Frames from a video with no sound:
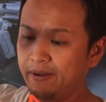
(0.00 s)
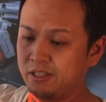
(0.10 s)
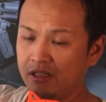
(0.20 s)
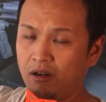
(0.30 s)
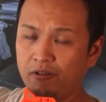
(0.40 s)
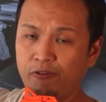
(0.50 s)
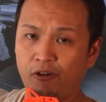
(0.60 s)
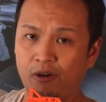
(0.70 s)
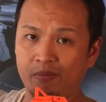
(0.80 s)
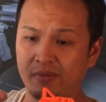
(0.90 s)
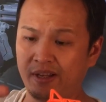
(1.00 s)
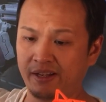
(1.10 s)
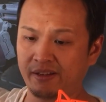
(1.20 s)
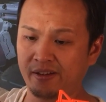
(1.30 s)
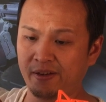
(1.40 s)
stock form,
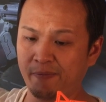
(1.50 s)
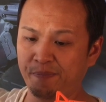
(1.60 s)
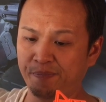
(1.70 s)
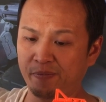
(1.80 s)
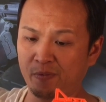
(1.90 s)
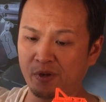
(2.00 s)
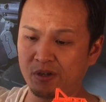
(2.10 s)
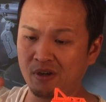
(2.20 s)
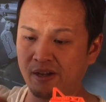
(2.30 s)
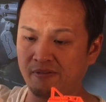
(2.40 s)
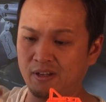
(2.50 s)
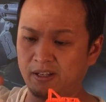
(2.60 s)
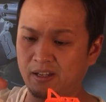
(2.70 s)
like when you have